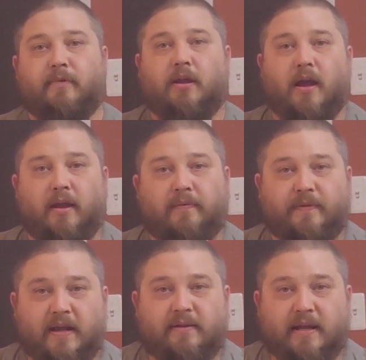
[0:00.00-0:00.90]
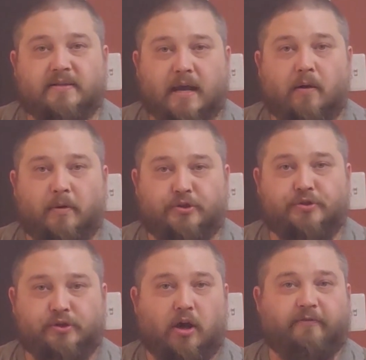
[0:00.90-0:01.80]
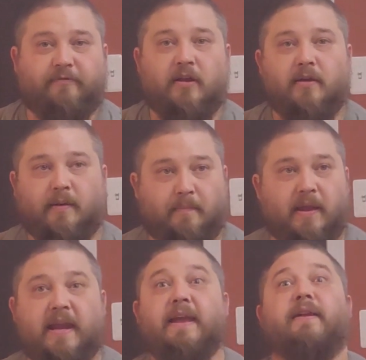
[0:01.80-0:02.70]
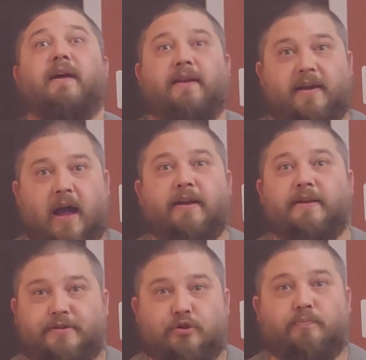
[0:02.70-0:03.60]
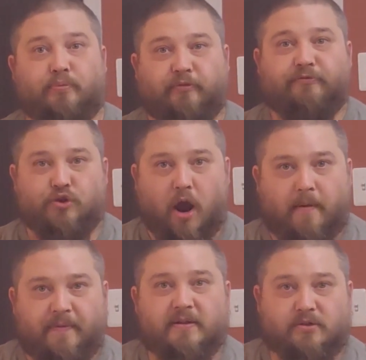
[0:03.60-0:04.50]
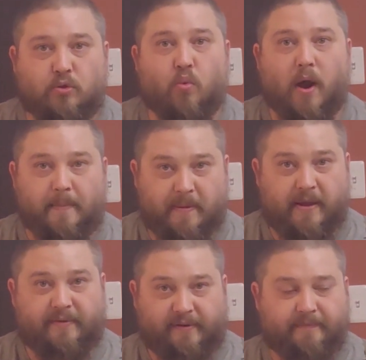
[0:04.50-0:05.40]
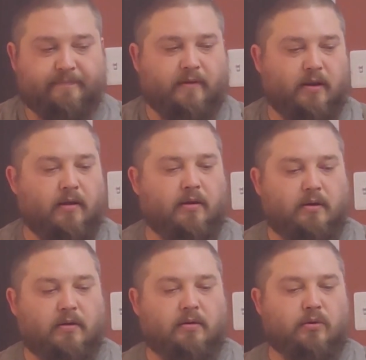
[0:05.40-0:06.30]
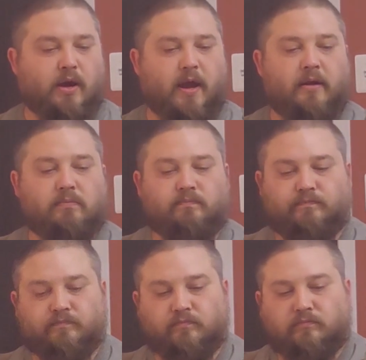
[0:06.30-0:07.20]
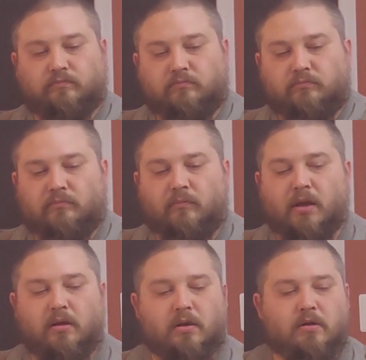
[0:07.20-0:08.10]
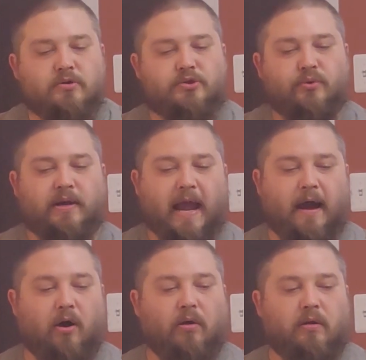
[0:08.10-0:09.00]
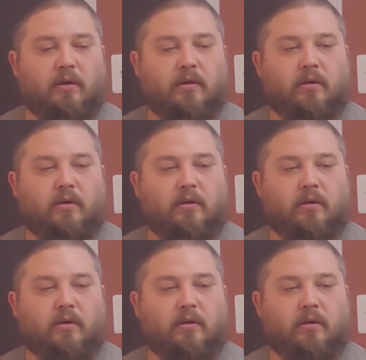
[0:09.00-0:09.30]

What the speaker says: Okay, that's how much it's off. In a 92 proof drop, that's quite a bit. Okay, so now